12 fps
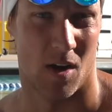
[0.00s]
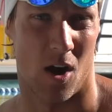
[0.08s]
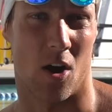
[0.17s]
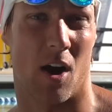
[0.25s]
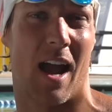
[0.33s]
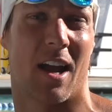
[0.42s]

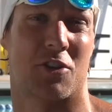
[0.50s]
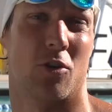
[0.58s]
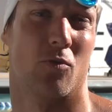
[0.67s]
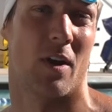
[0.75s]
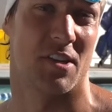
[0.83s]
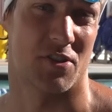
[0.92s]
our actual
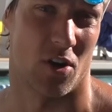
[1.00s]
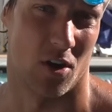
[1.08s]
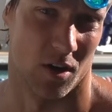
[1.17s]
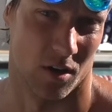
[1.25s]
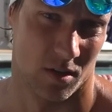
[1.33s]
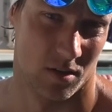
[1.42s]
race
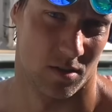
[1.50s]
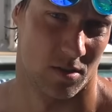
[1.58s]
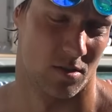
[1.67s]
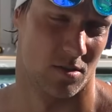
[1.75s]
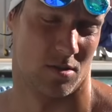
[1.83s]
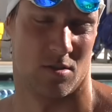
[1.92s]
car,
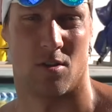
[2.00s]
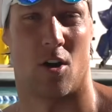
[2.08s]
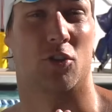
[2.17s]
our